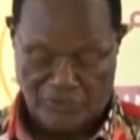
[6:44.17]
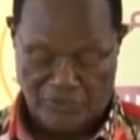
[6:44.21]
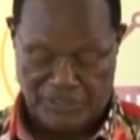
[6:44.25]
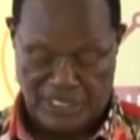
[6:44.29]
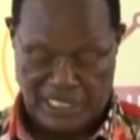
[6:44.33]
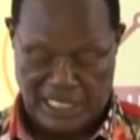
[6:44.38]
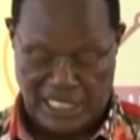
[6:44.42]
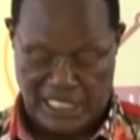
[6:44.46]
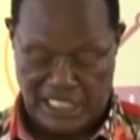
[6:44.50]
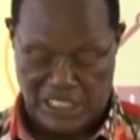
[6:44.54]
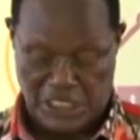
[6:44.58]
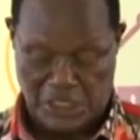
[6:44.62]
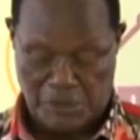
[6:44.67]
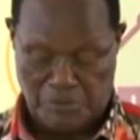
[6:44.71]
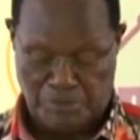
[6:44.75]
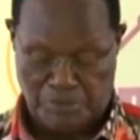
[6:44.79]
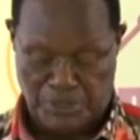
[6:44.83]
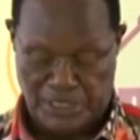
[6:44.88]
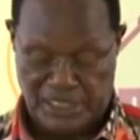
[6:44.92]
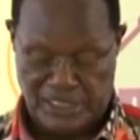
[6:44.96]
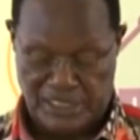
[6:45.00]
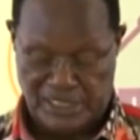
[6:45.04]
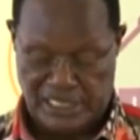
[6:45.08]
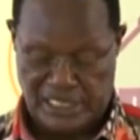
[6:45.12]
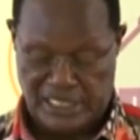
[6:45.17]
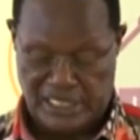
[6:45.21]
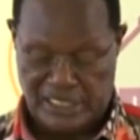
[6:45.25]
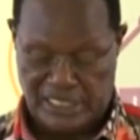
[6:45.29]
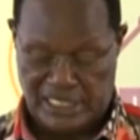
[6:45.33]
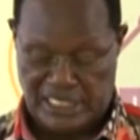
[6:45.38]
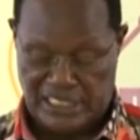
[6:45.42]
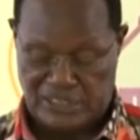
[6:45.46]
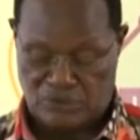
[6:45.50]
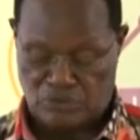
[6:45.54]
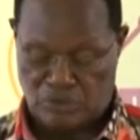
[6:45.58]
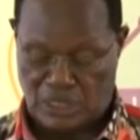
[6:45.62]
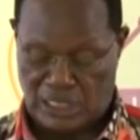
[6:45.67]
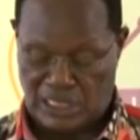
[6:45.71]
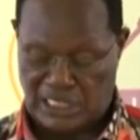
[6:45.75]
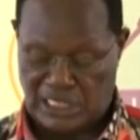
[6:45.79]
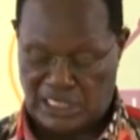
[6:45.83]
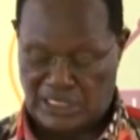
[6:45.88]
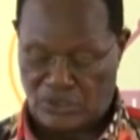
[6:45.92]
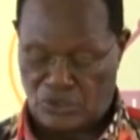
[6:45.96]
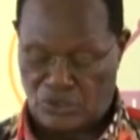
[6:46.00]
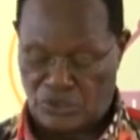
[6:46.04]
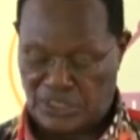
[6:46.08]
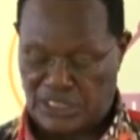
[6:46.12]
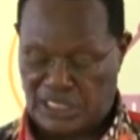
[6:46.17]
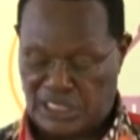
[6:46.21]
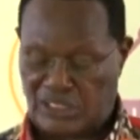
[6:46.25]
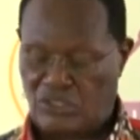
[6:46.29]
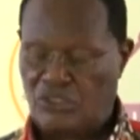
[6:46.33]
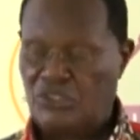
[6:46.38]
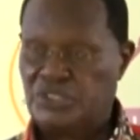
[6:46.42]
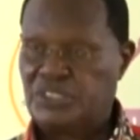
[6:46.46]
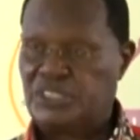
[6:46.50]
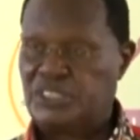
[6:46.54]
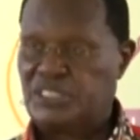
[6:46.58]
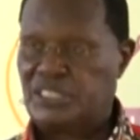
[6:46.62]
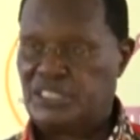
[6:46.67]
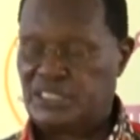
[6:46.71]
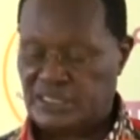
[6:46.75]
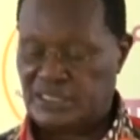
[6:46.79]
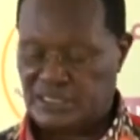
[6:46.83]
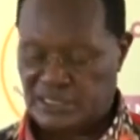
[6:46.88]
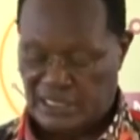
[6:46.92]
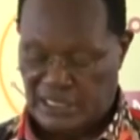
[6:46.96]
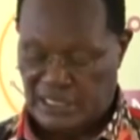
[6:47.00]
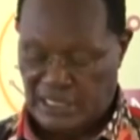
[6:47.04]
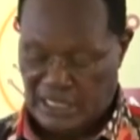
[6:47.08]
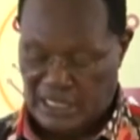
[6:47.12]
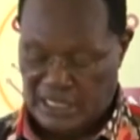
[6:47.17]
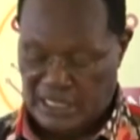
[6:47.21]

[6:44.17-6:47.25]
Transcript: of a high-speed rail network across the continent